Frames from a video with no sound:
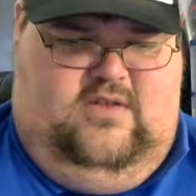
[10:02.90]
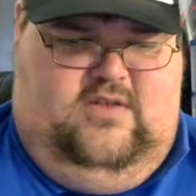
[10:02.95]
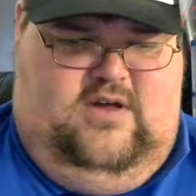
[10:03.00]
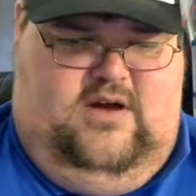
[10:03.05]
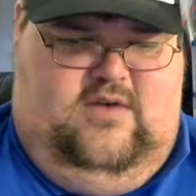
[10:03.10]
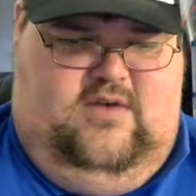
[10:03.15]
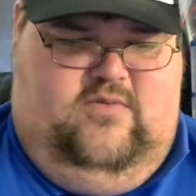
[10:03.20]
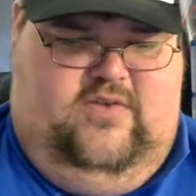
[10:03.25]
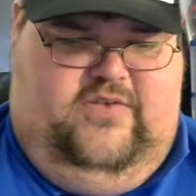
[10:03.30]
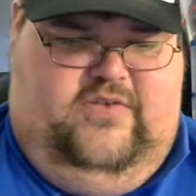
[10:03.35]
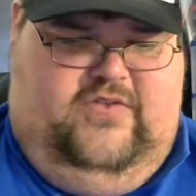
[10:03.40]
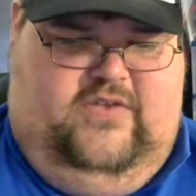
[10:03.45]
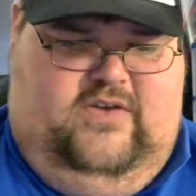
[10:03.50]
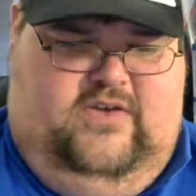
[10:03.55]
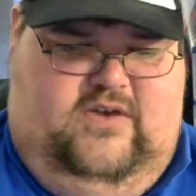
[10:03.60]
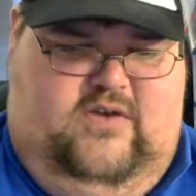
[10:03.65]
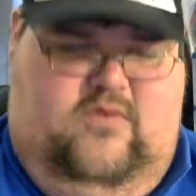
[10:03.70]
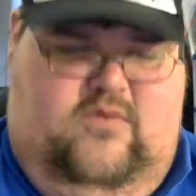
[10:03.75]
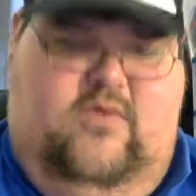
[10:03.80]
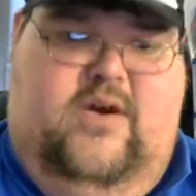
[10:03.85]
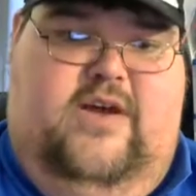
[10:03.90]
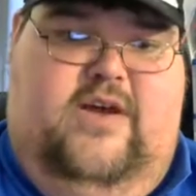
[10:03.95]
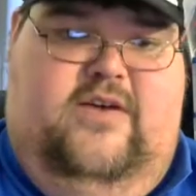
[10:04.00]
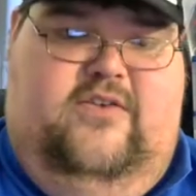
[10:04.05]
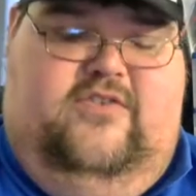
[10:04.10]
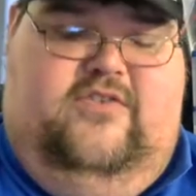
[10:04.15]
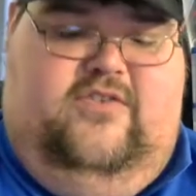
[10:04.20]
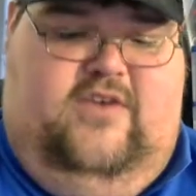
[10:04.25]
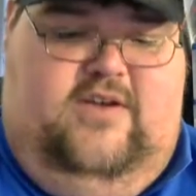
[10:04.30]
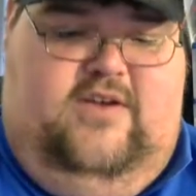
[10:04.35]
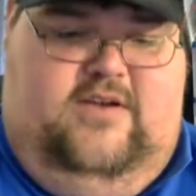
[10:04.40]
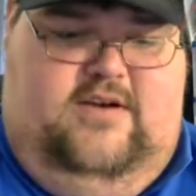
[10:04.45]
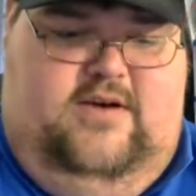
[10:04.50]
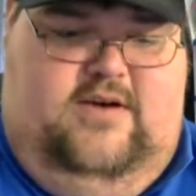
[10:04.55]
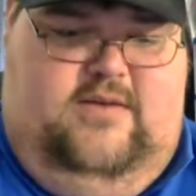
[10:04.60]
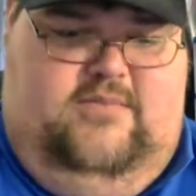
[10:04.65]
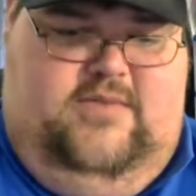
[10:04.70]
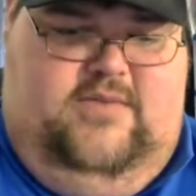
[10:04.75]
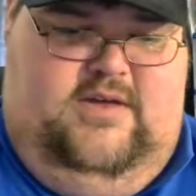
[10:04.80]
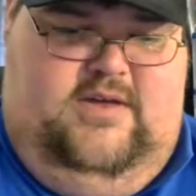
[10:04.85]
a lot with the way it's set
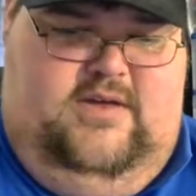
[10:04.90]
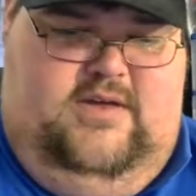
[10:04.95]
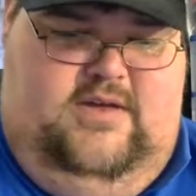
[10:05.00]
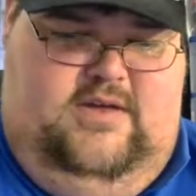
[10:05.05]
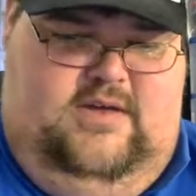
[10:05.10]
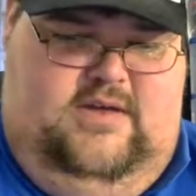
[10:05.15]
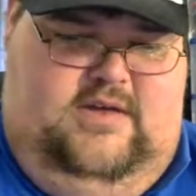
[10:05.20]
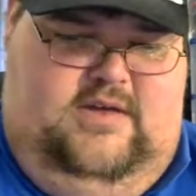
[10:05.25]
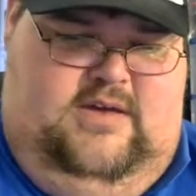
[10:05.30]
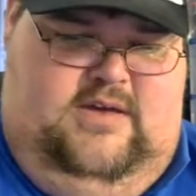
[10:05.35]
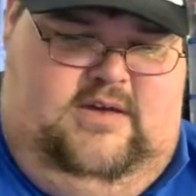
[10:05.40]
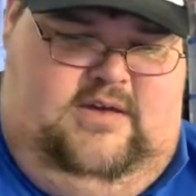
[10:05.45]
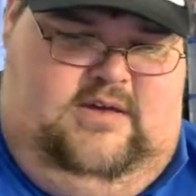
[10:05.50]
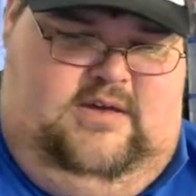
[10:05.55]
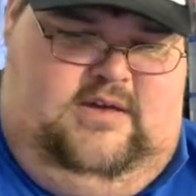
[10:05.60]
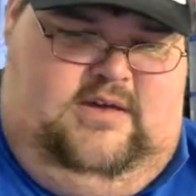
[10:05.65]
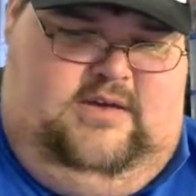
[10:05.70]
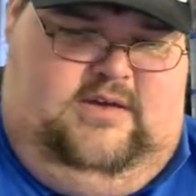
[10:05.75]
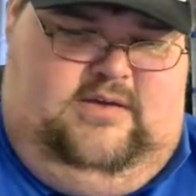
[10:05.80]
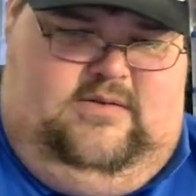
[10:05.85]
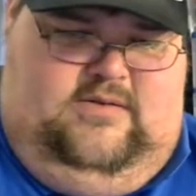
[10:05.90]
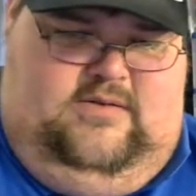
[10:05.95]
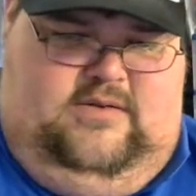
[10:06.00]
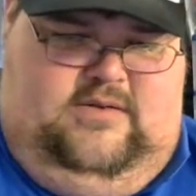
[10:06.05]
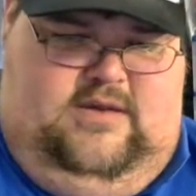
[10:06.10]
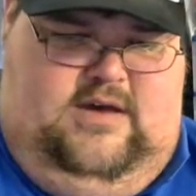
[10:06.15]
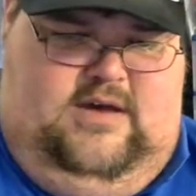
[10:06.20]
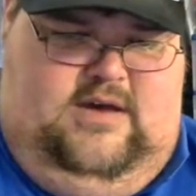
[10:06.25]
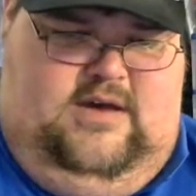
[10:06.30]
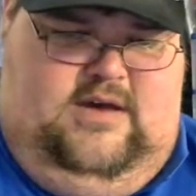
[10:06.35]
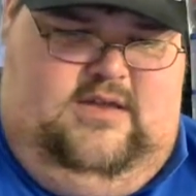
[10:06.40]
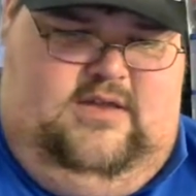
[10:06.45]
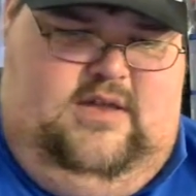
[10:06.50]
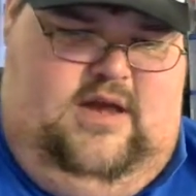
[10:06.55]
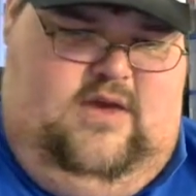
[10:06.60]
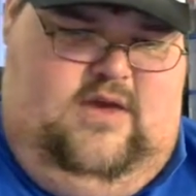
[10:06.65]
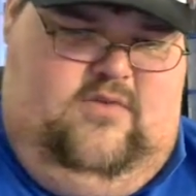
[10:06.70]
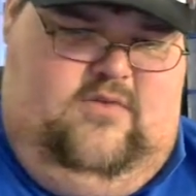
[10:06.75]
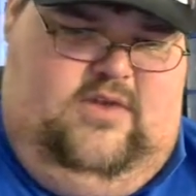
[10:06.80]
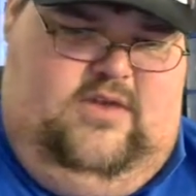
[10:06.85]
up.
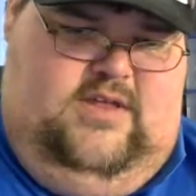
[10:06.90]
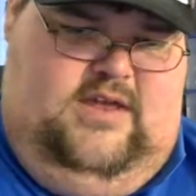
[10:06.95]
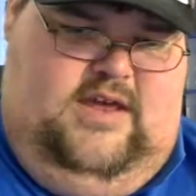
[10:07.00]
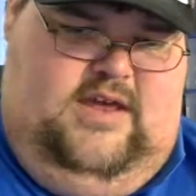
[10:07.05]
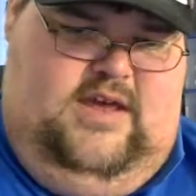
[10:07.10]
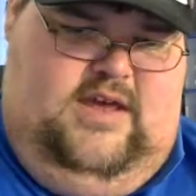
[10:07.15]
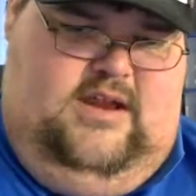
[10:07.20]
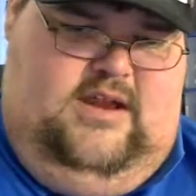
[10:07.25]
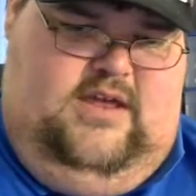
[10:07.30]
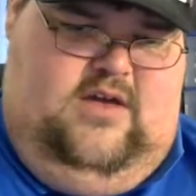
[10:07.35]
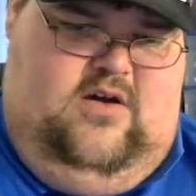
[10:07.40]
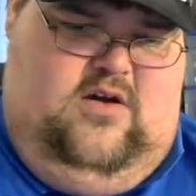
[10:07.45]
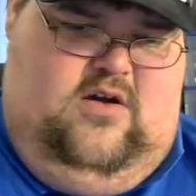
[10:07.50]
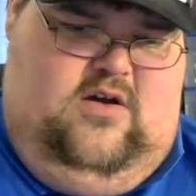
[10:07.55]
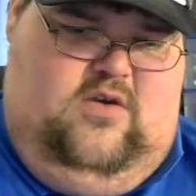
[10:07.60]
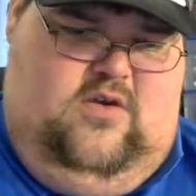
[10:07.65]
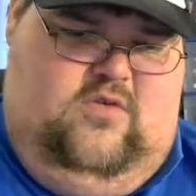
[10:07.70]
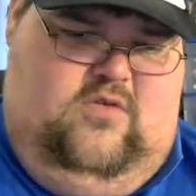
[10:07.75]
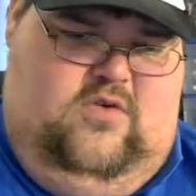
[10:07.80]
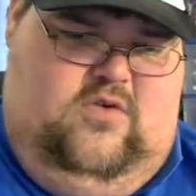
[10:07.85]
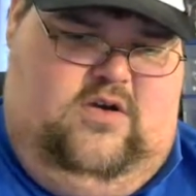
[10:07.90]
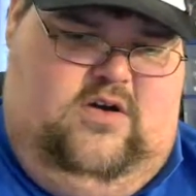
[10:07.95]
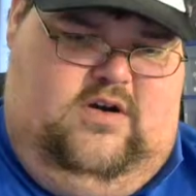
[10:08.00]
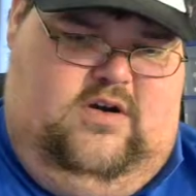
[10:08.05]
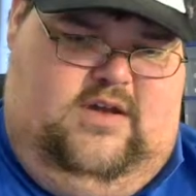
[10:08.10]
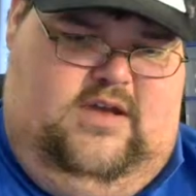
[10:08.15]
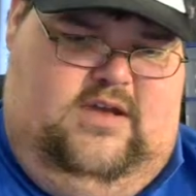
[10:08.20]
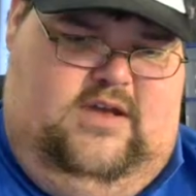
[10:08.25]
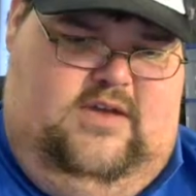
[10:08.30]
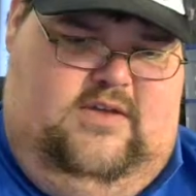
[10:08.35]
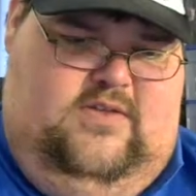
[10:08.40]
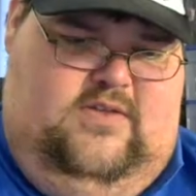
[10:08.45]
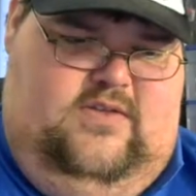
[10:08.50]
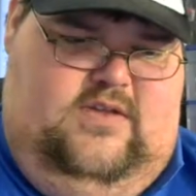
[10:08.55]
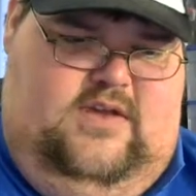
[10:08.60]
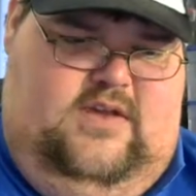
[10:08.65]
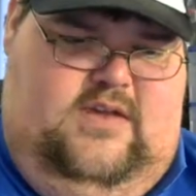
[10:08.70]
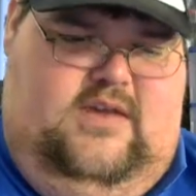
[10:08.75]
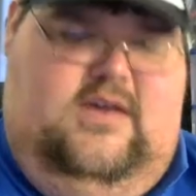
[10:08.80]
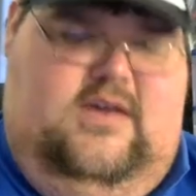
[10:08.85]
Not really any artwork in
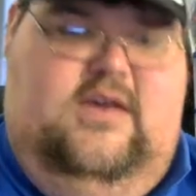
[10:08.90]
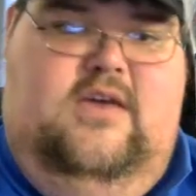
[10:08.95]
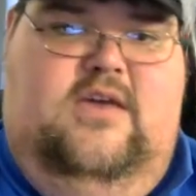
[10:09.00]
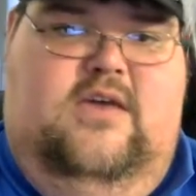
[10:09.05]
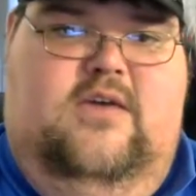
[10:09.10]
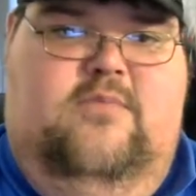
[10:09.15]
the